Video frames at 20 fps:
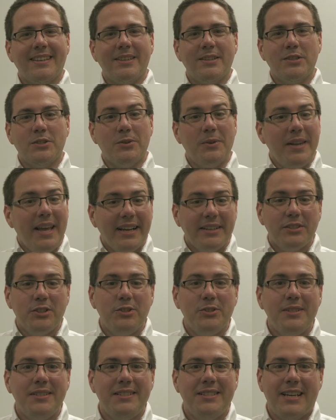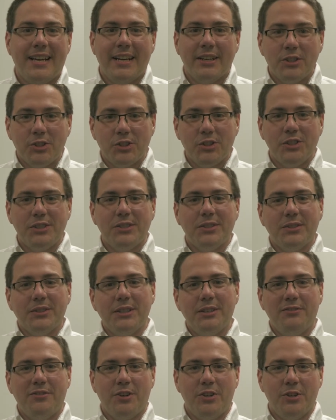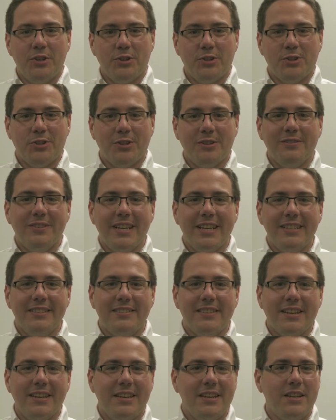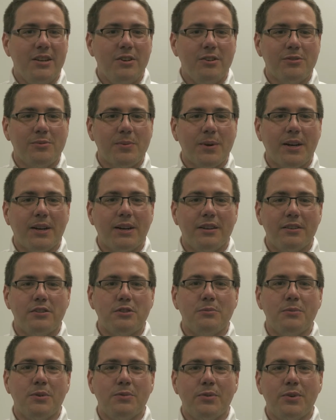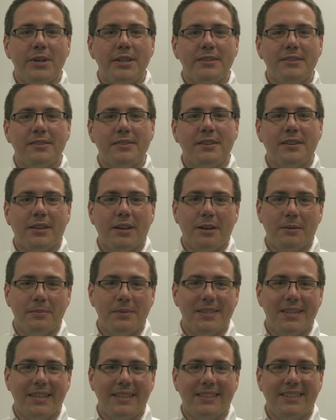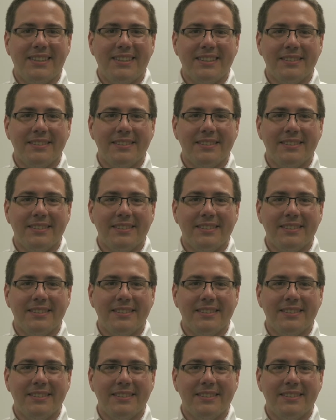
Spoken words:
So next, you need to actually deliver your surveys, and here's where Customer Voice comes in.